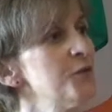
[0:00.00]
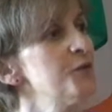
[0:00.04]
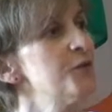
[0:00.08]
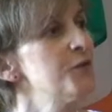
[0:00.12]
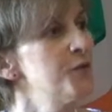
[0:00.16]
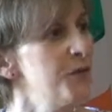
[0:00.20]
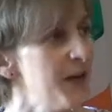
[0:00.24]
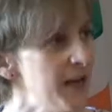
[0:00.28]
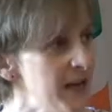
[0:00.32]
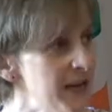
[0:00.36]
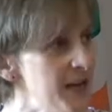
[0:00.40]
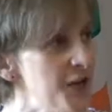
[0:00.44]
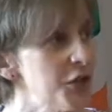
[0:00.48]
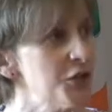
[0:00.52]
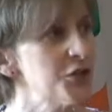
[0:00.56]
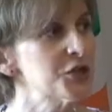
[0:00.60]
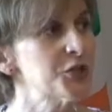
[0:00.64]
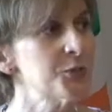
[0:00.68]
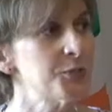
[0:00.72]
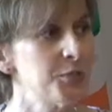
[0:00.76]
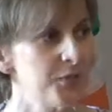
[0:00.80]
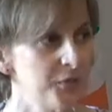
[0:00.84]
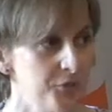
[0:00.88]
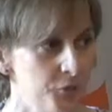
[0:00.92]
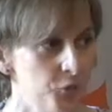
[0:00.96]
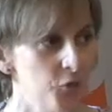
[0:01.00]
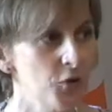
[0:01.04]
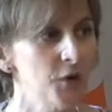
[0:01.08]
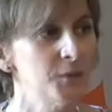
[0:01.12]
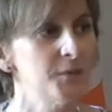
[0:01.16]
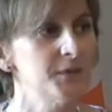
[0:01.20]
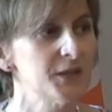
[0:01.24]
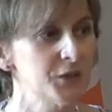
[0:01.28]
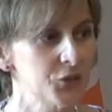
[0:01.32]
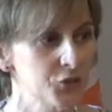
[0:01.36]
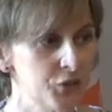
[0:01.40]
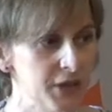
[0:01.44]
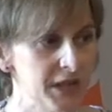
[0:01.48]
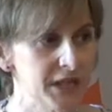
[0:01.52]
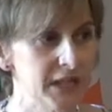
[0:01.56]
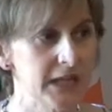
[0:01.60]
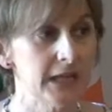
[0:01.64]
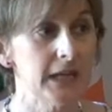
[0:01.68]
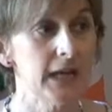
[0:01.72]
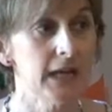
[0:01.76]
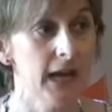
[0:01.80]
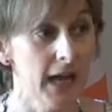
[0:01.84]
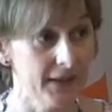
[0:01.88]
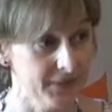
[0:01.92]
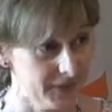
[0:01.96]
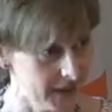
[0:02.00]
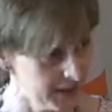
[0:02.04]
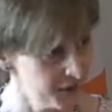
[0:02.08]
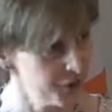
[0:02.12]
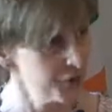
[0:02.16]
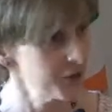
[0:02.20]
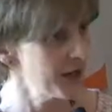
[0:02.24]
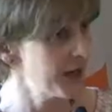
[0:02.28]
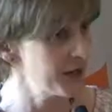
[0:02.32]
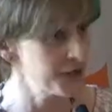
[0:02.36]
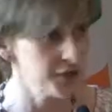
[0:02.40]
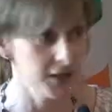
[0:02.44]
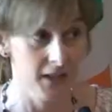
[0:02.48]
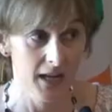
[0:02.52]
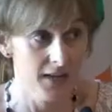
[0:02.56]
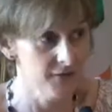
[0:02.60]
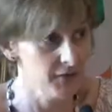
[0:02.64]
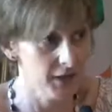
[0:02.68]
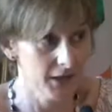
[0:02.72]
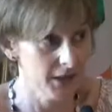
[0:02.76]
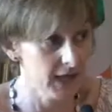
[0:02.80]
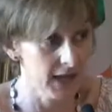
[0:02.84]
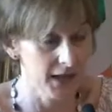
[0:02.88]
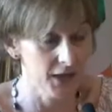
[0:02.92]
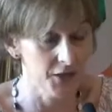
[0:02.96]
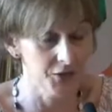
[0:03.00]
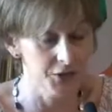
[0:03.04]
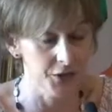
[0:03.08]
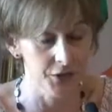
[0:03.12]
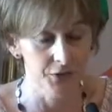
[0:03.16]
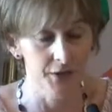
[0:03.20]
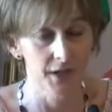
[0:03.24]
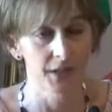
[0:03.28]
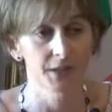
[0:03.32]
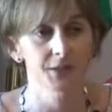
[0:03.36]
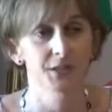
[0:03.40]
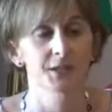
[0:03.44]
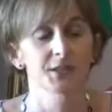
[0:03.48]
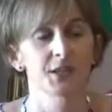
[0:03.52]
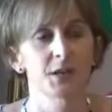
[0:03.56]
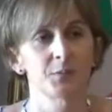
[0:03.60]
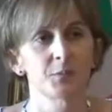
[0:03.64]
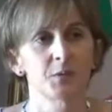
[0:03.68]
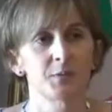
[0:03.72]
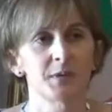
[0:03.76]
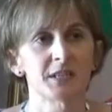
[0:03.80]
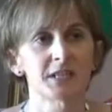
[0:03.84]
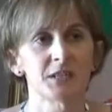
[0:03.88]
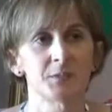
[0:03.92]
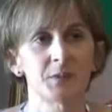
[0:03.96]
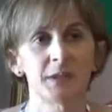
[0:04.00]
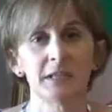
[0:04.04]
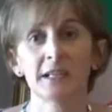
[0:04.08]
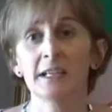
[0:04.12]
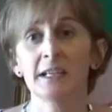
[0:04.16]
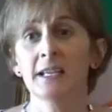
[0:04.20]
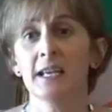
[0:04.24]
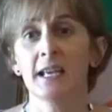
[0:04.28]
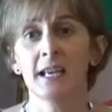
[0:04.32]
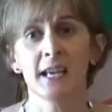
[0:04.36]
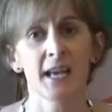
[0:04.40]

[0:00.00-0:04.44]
failure to perform the treaty. At the international level, it cannot do that. It's not permissible.